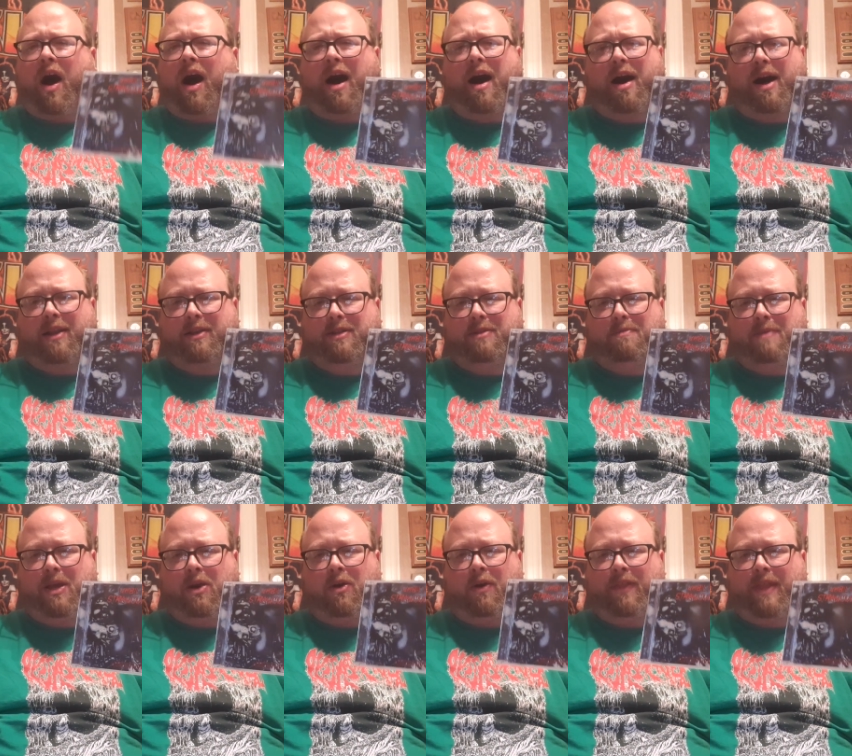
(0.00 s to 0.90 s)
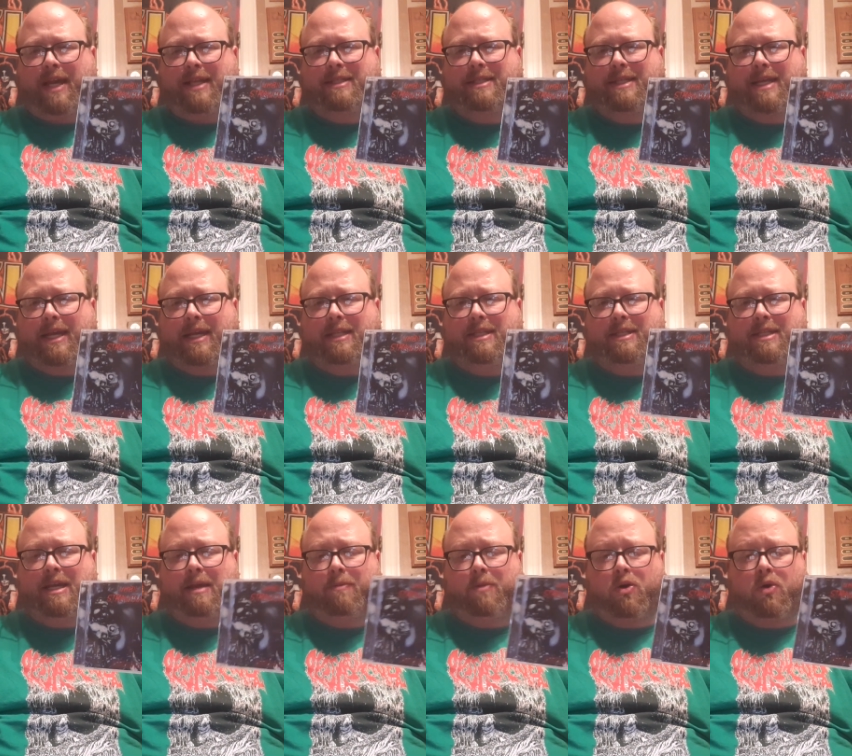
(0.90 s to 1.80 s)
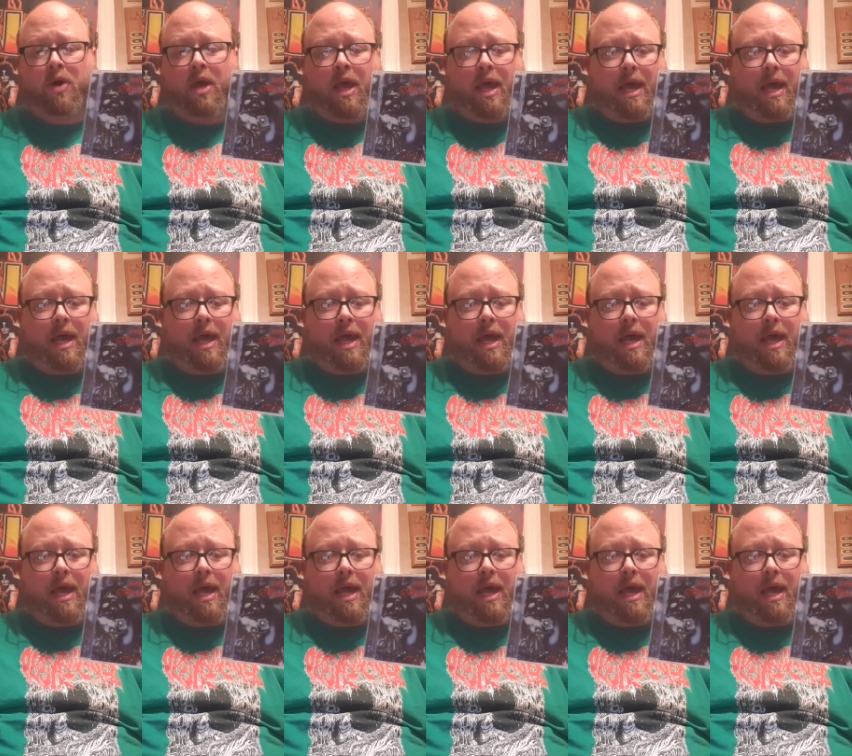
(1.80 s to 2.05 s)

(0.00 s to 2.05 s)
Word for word: odd to me on that second demo.